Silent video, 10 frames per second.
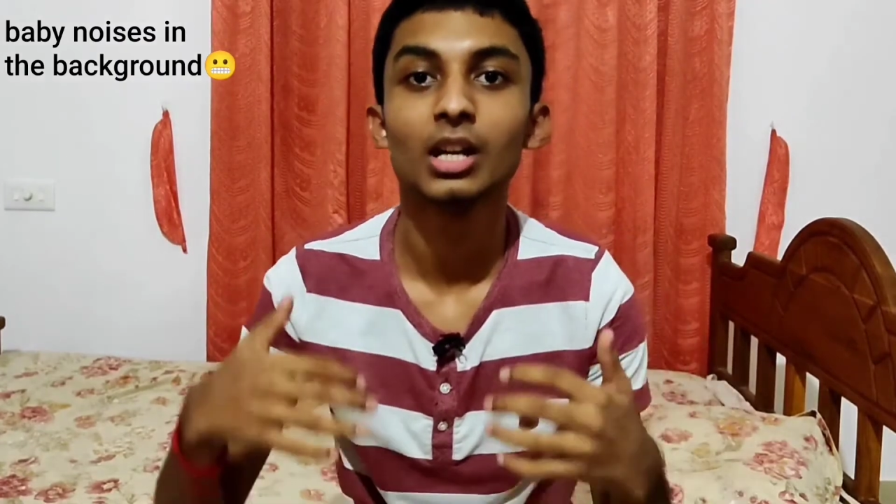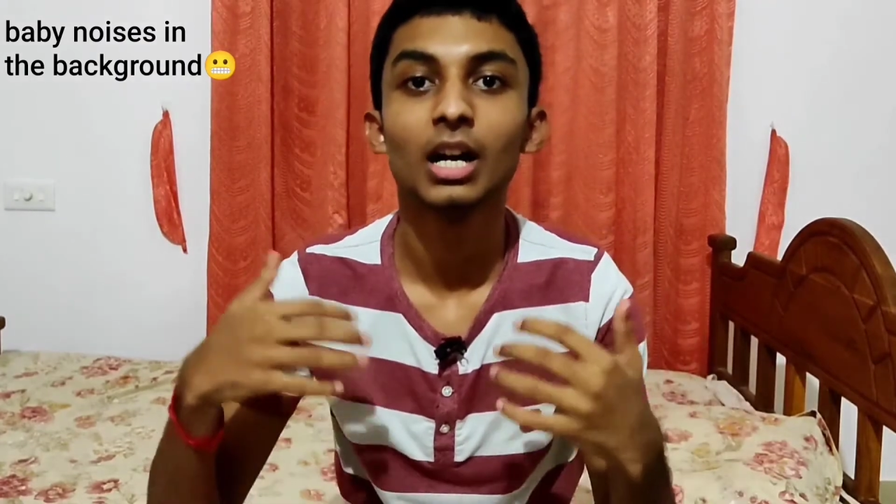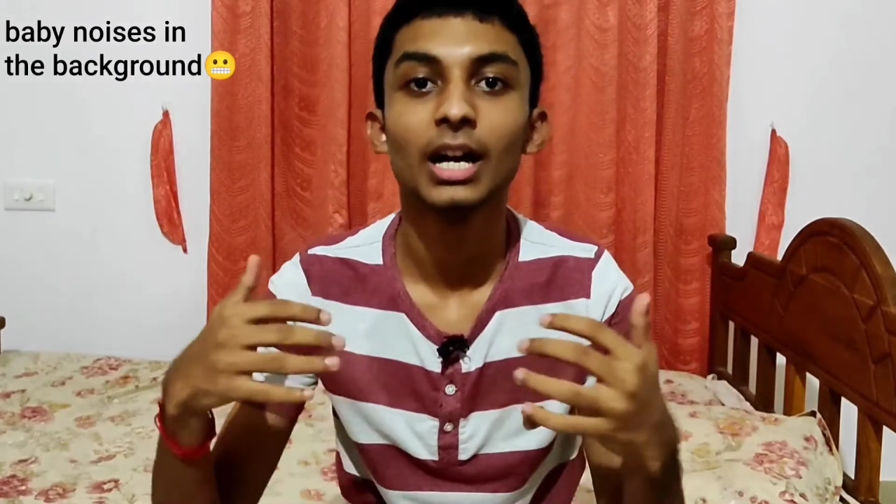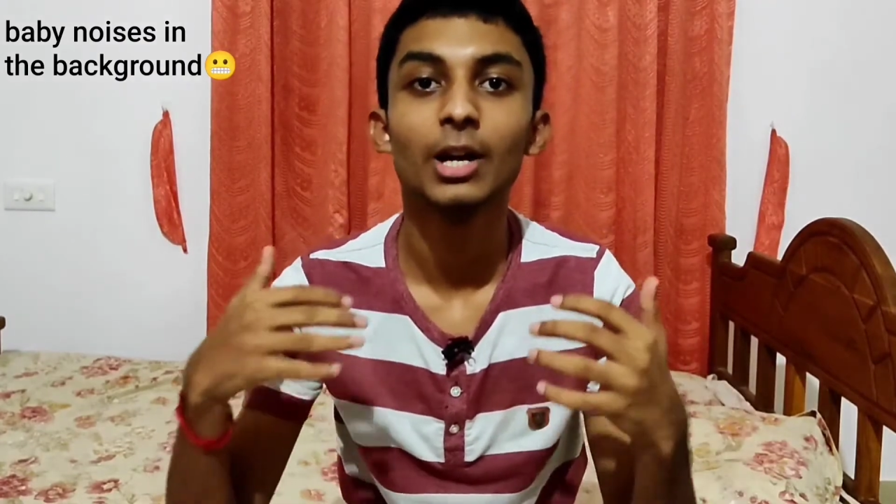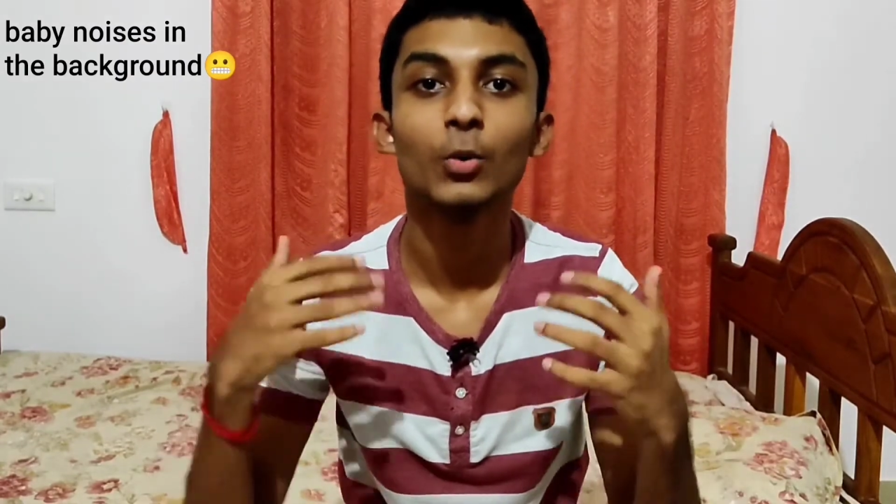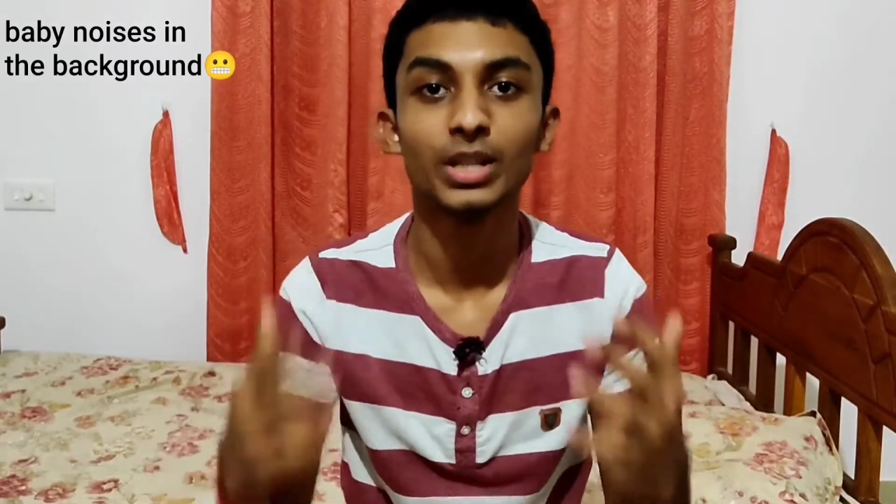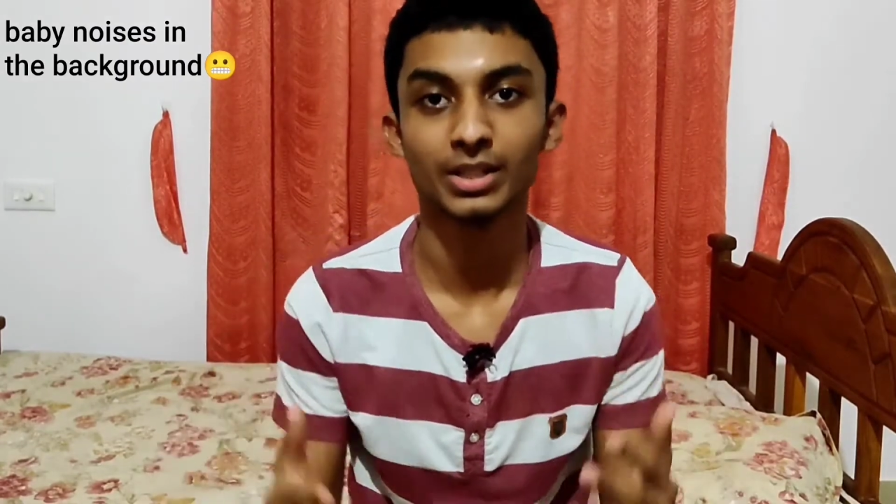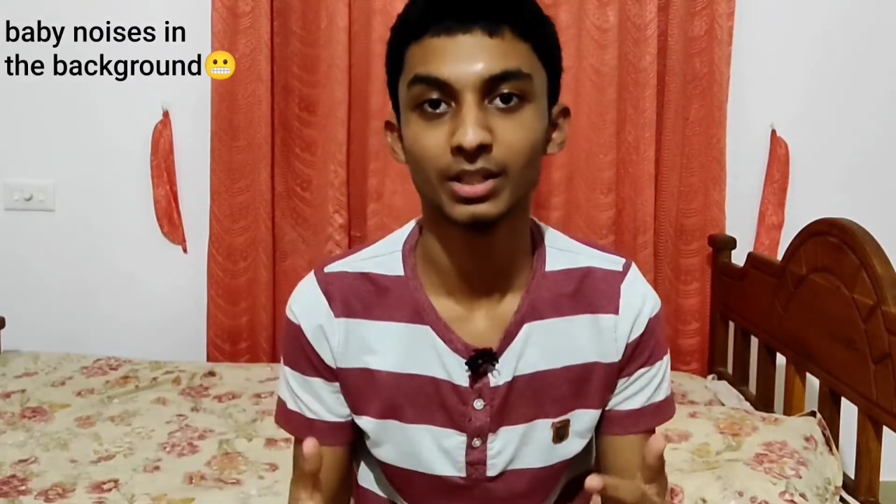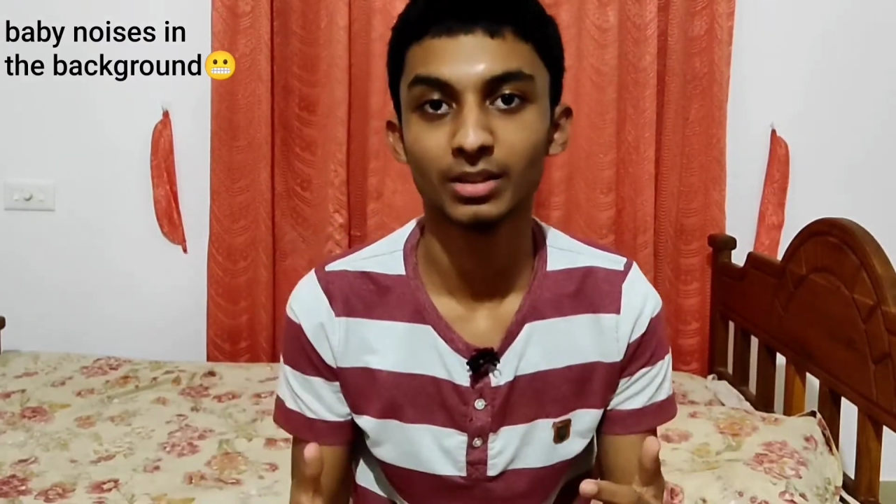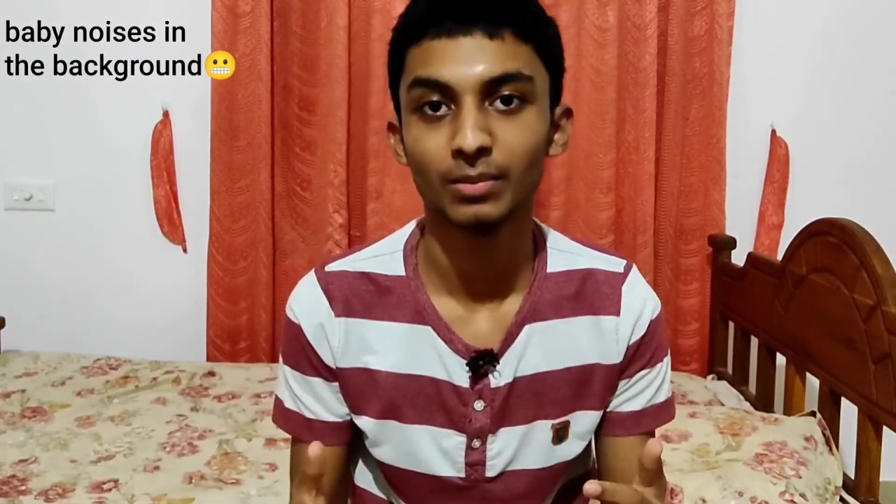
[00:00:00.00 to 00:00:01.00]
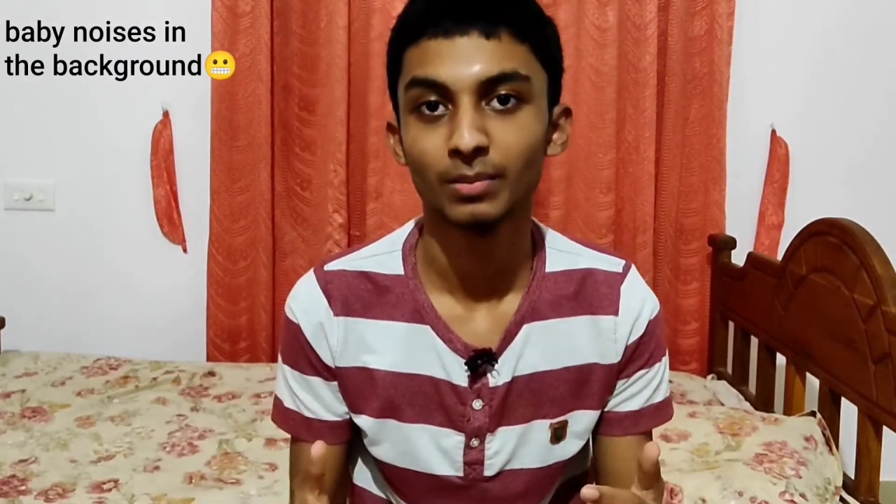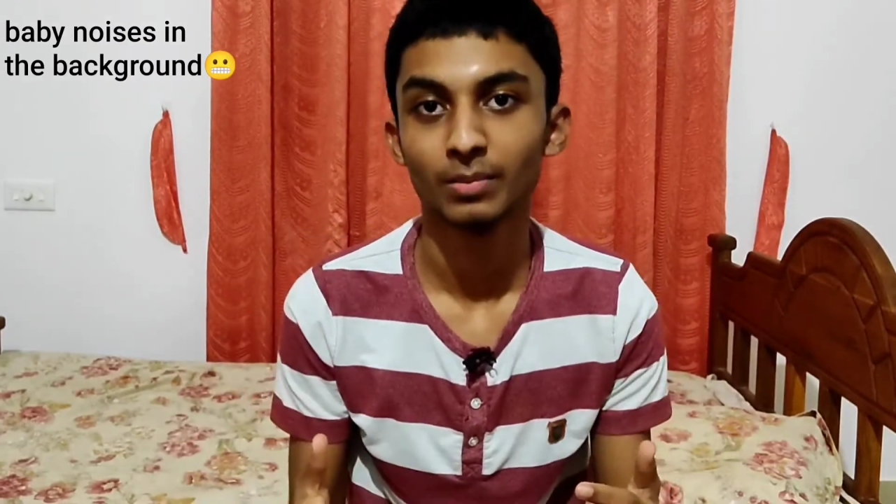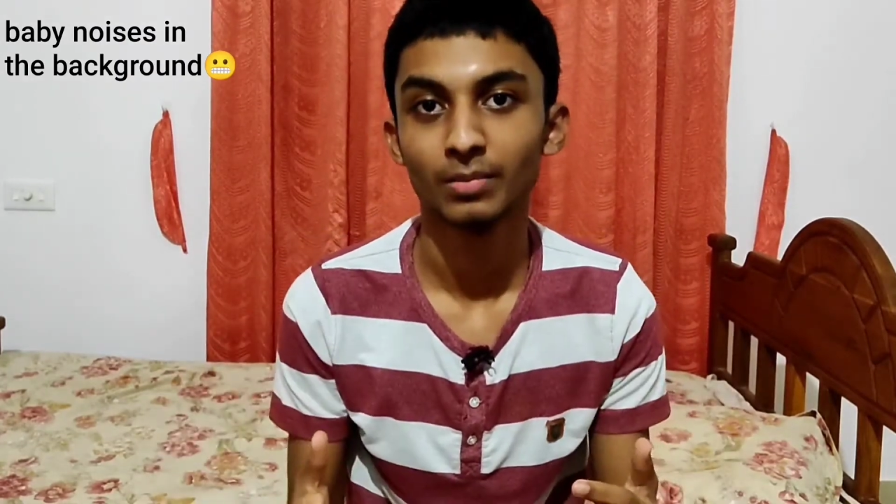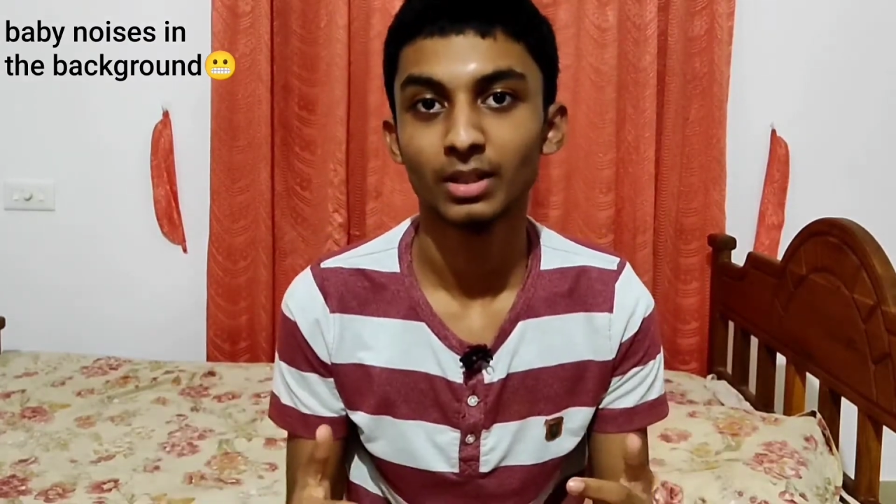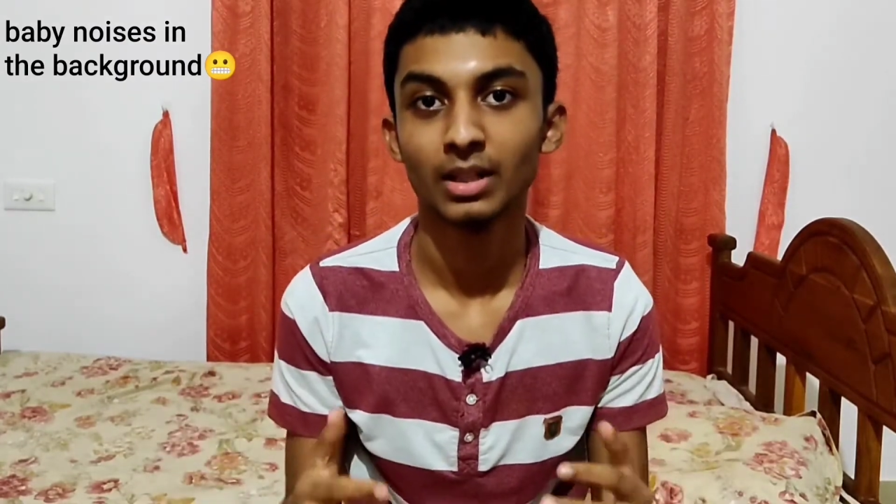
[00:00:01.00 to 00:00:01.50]
a question,
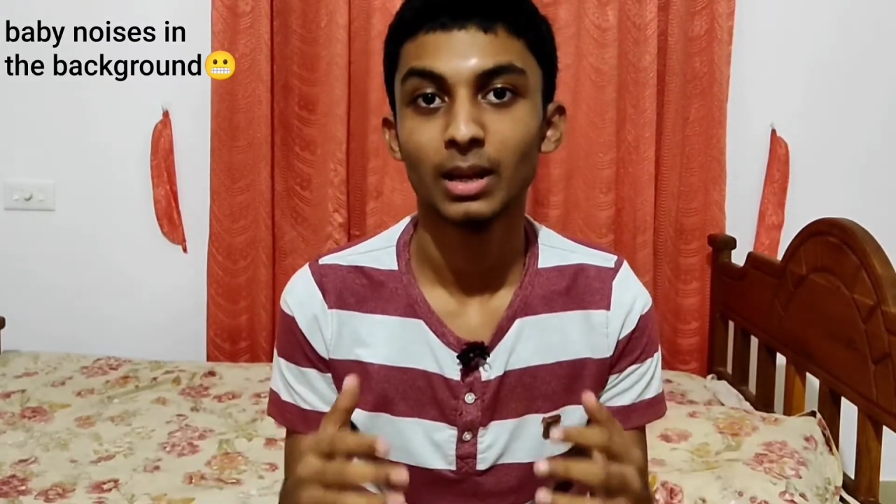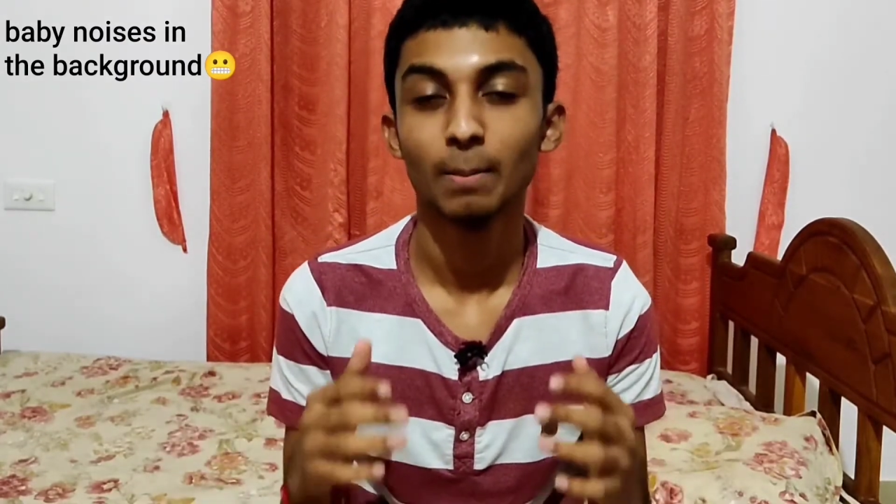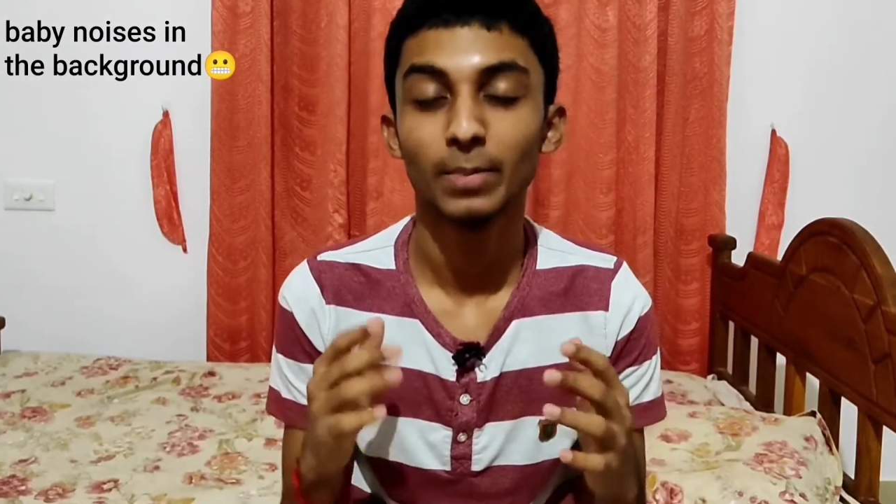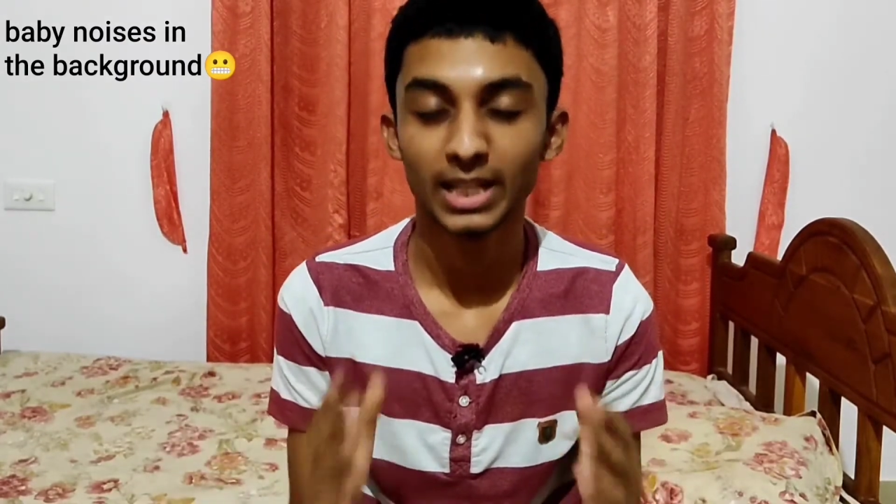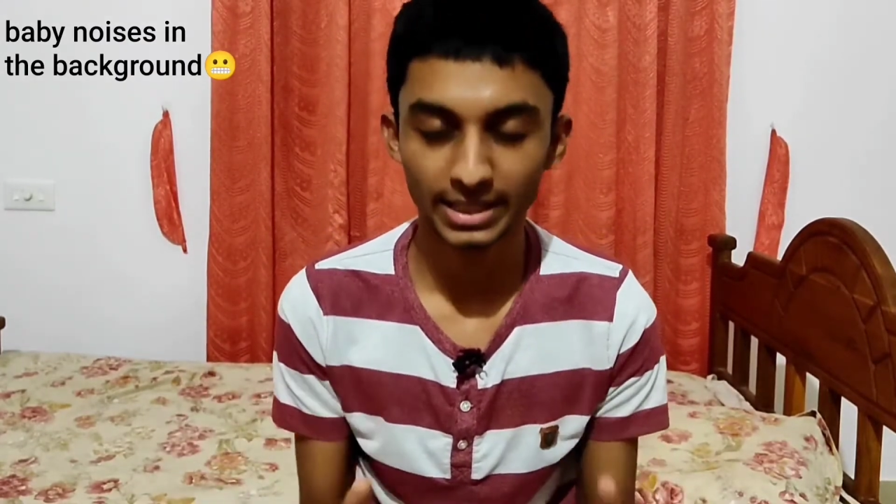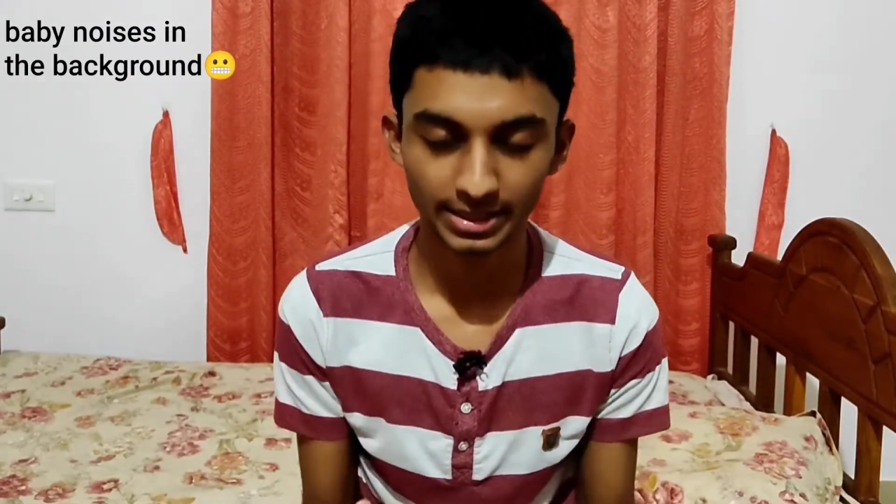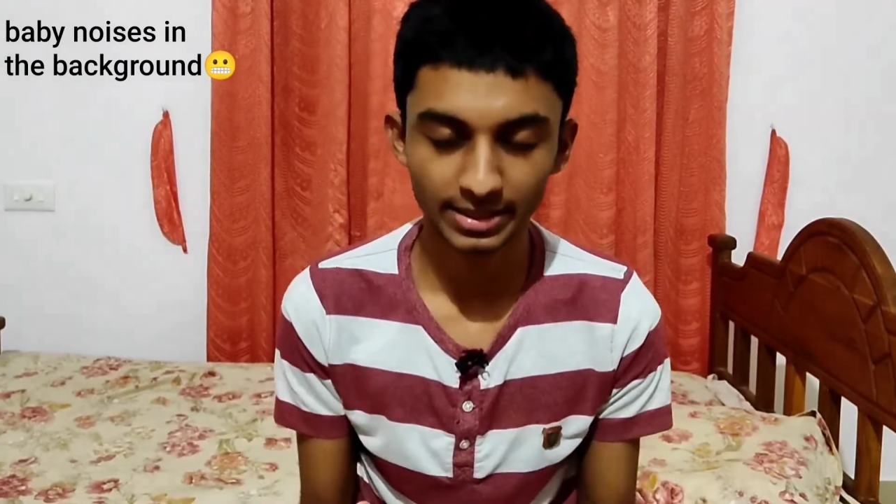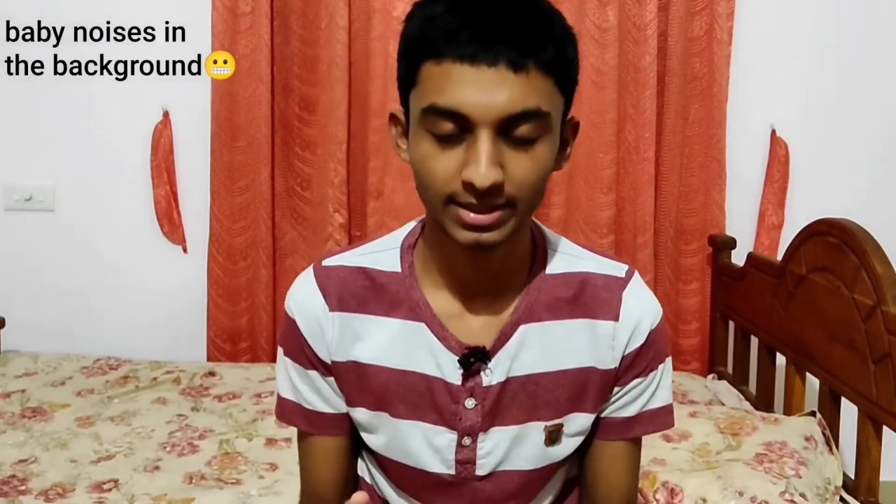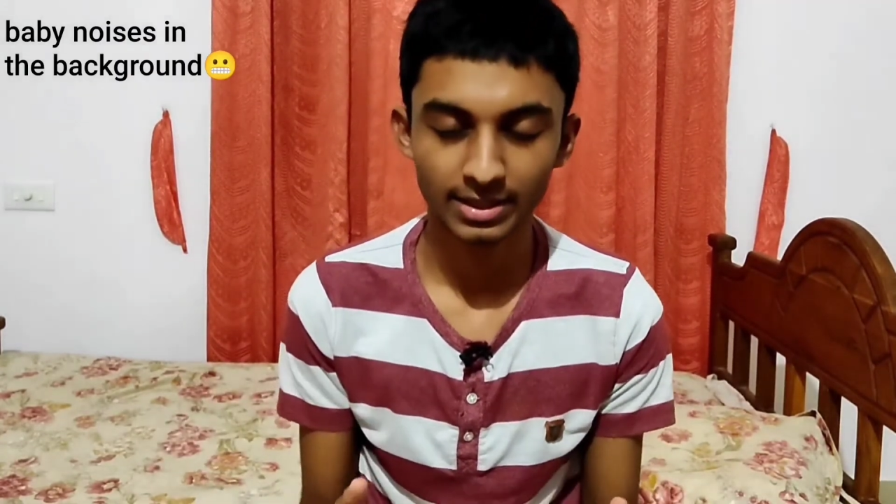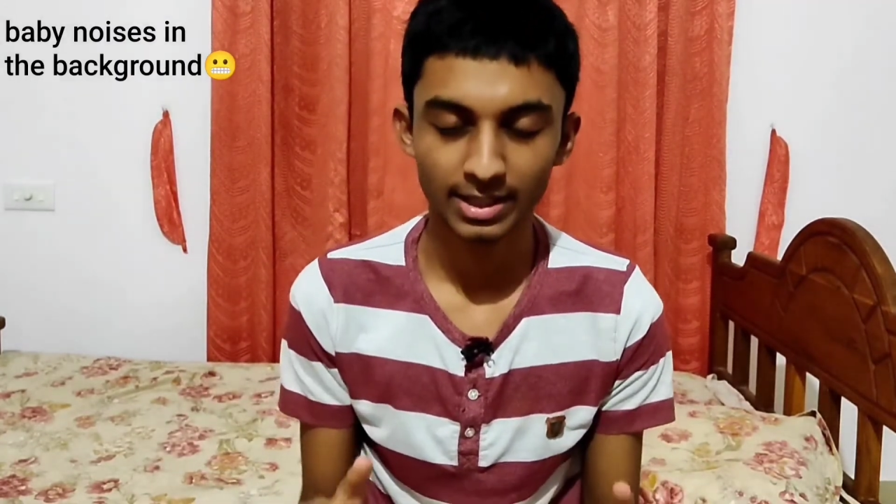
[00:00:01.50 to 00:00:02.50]
please